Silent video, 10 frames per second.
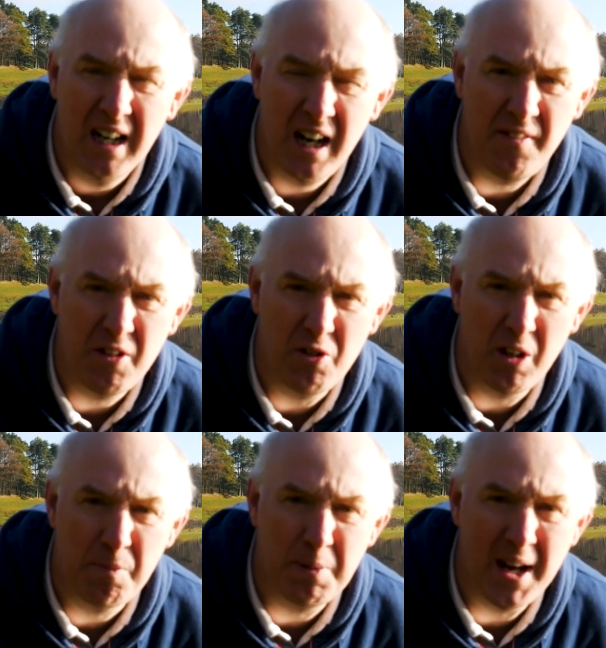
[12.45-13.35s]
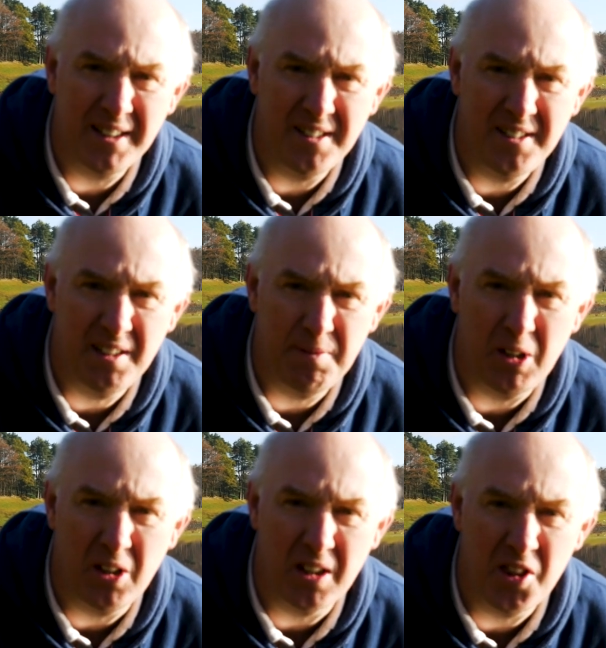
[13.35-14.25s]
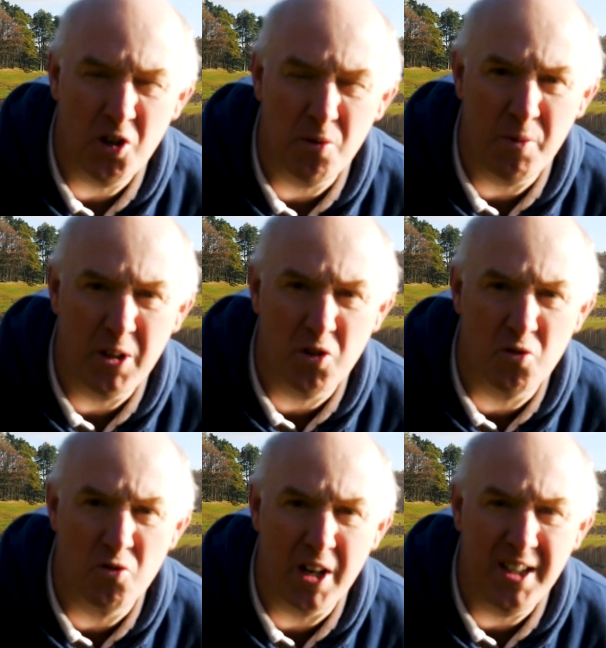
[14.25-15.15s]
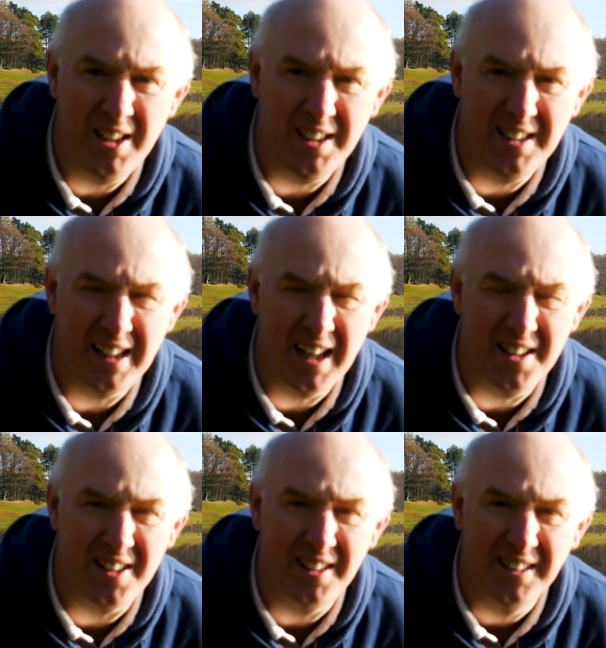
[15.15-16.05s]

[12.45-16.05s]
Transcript: I haven't really practiced this because I thought we could write it together.